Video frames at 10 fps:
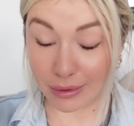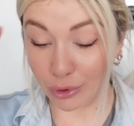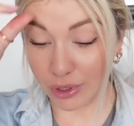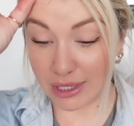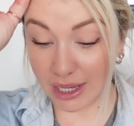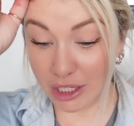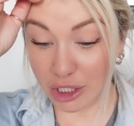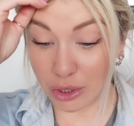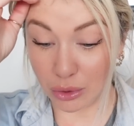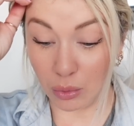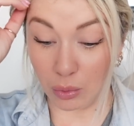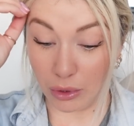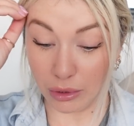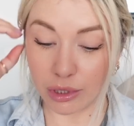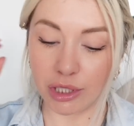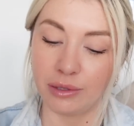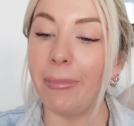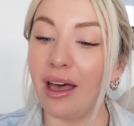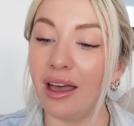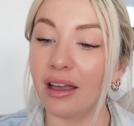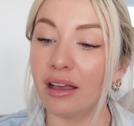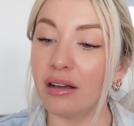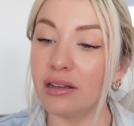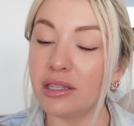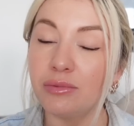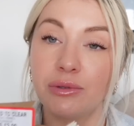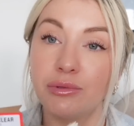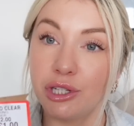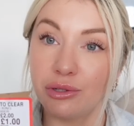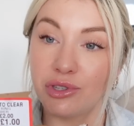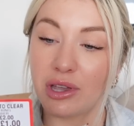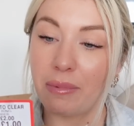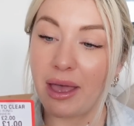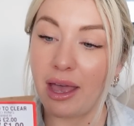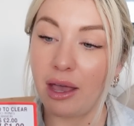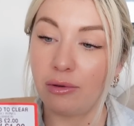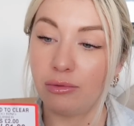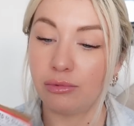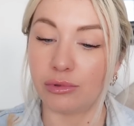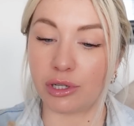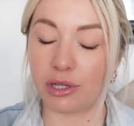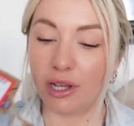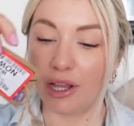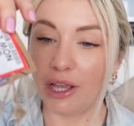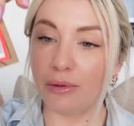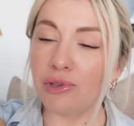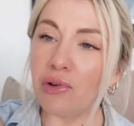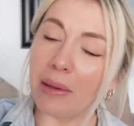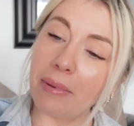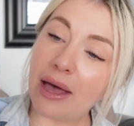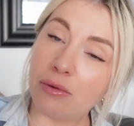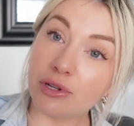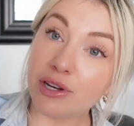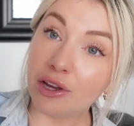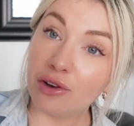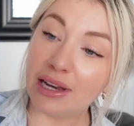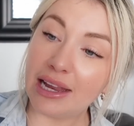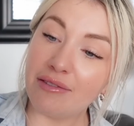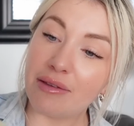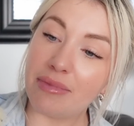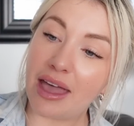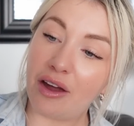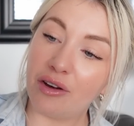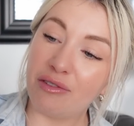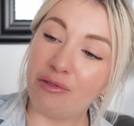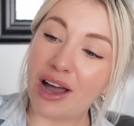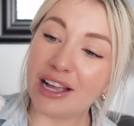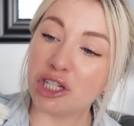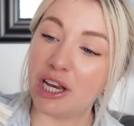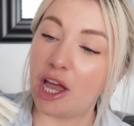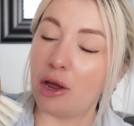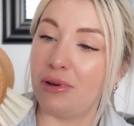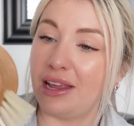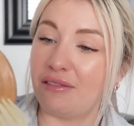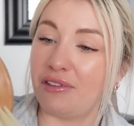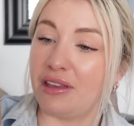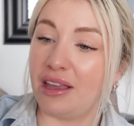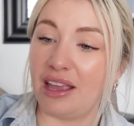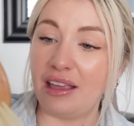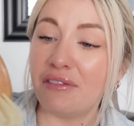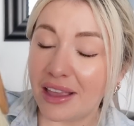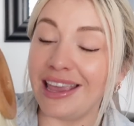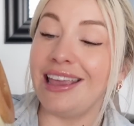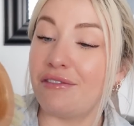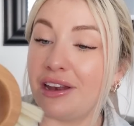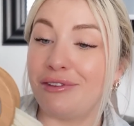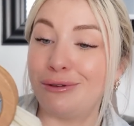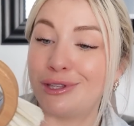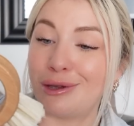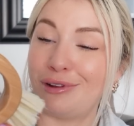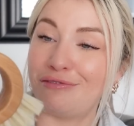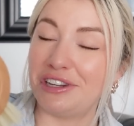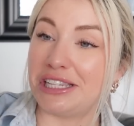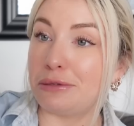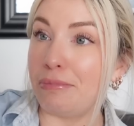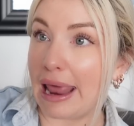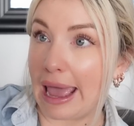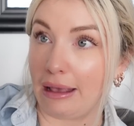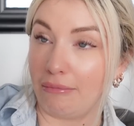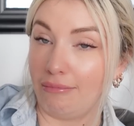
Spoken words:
I'm not exactly sure what, but guys, it was reduced to £1. It was only £1 and I couldn't leave him there, and I thought actually only even if he was only for display